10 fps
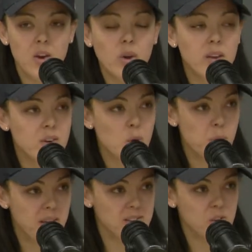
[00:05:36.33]
giving your
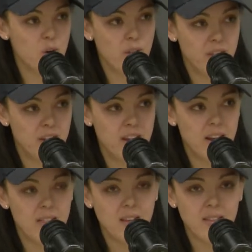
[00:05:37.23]
best on the day, and
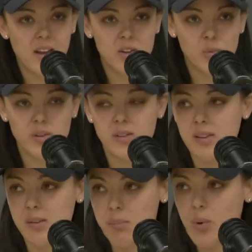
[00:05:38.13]
I think that is what is
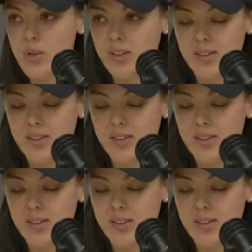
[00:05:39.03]
important.